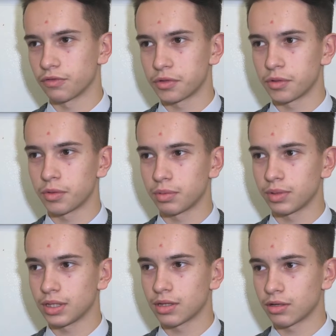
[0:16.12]
grew up
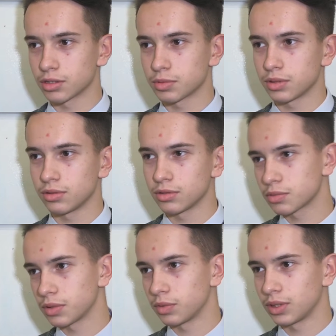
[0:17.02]
with the hospitals, with
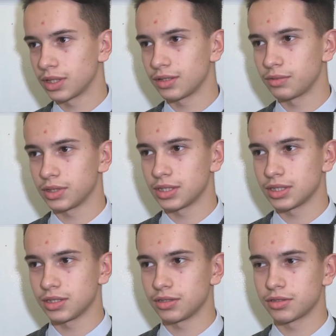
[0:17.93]
my dad with his
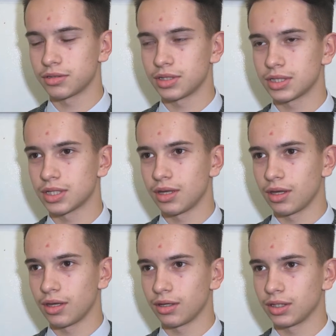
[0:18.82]
injuries.
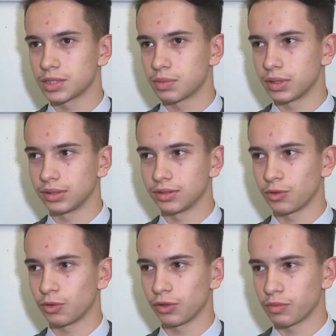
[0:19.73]
It's been
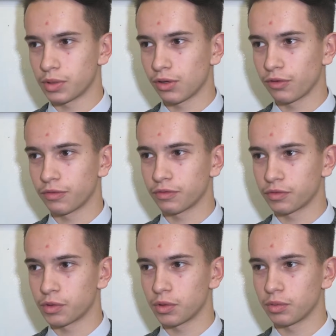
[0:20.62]
all of my life I've
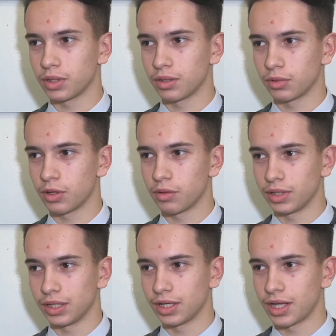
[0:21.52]
grew up with them going
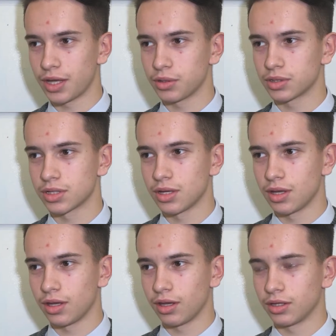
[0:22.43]
in and out.
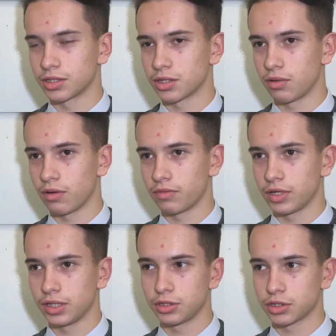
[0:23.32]
So I've
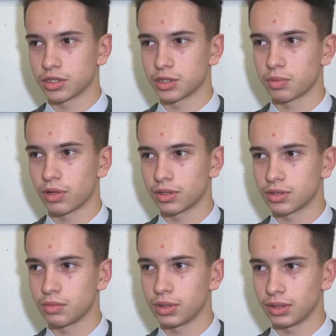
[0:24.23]
really just aspired to
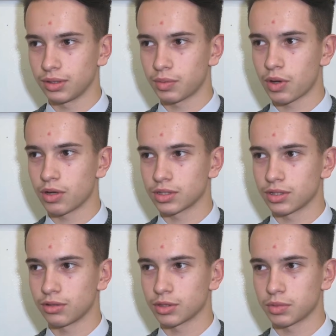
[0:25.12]
be part of the
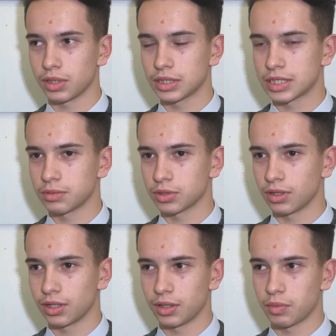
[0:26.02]
hospital. It seems
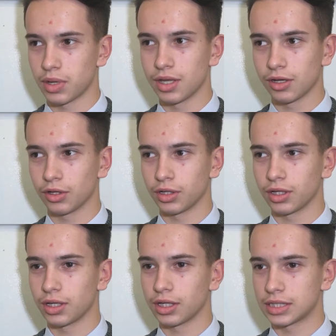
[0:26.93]
like
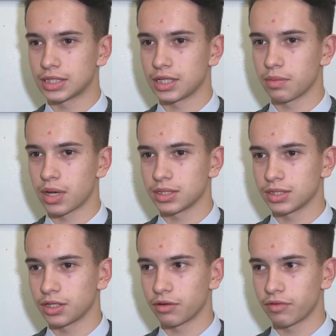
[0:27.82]
it's an amazing
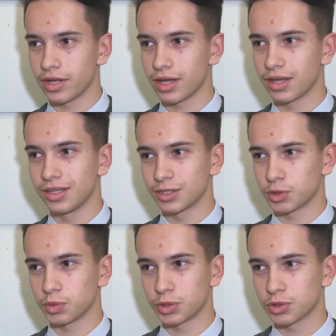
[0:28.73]
career.
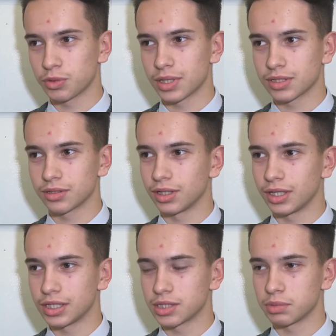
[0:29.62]
Someone's always going to
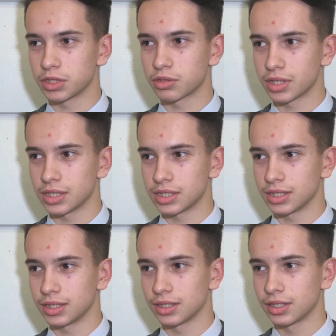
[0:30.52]
need to be treated,